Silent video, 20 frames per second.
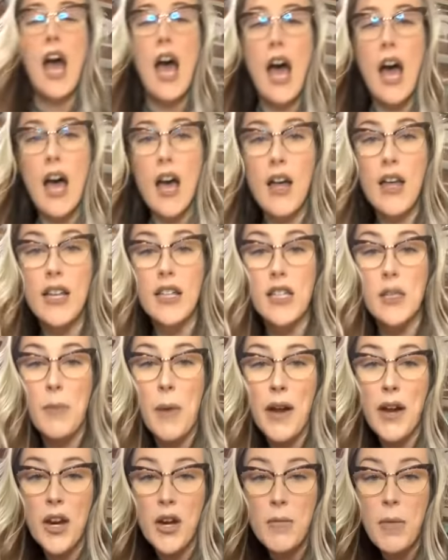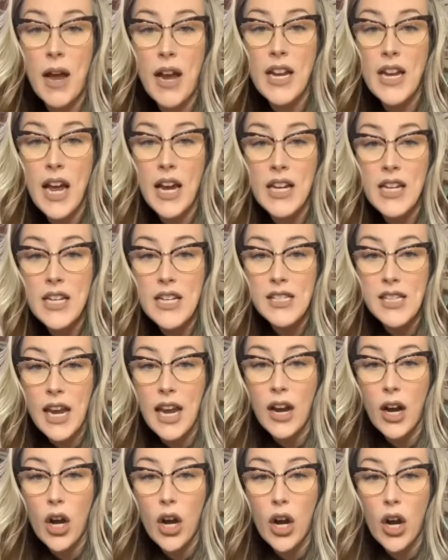uh, inspired by 90s
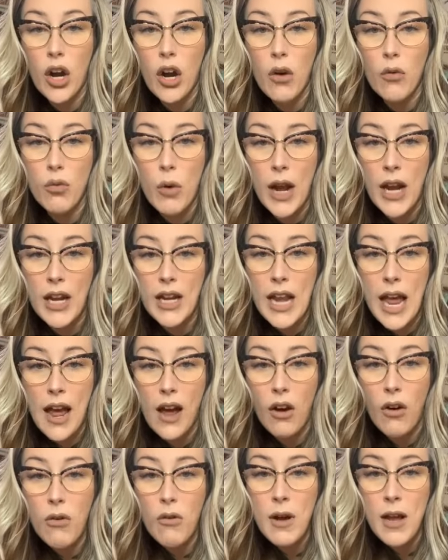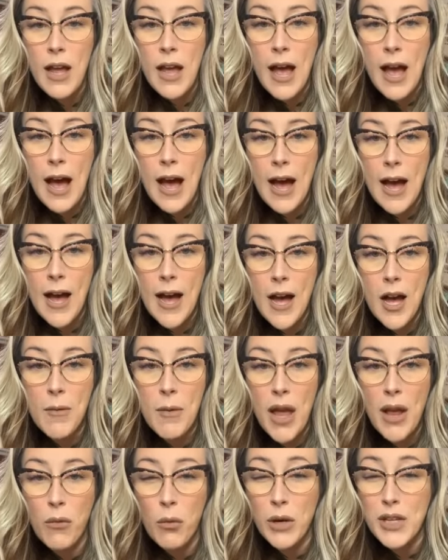hair right now. Um,
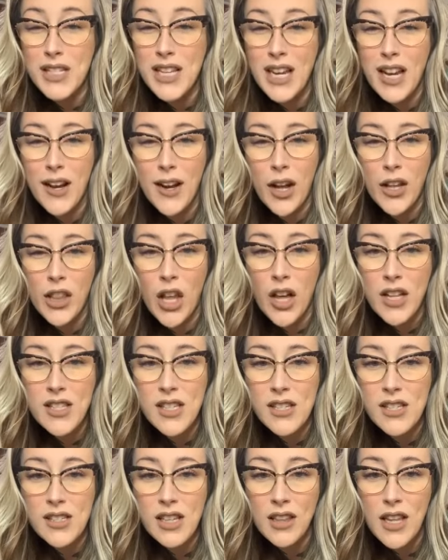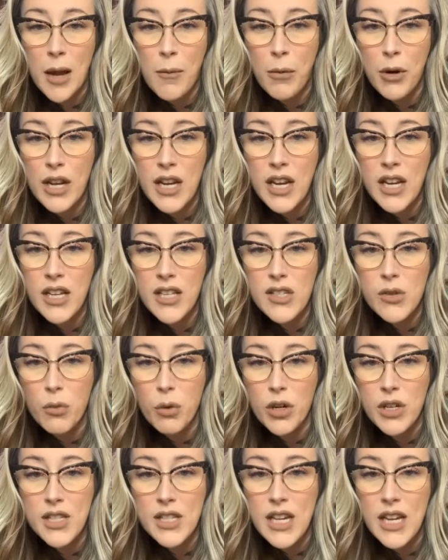and we're seeing it on lots of celebrities.
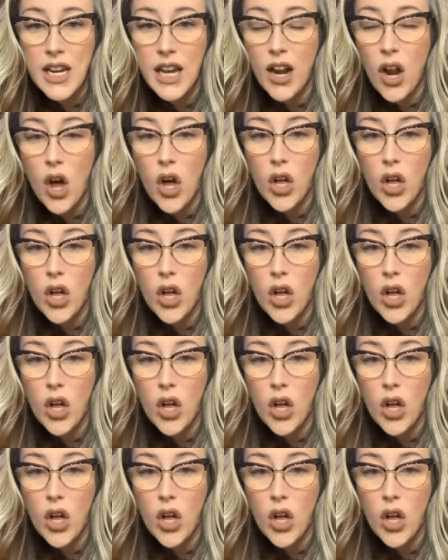We're seeing it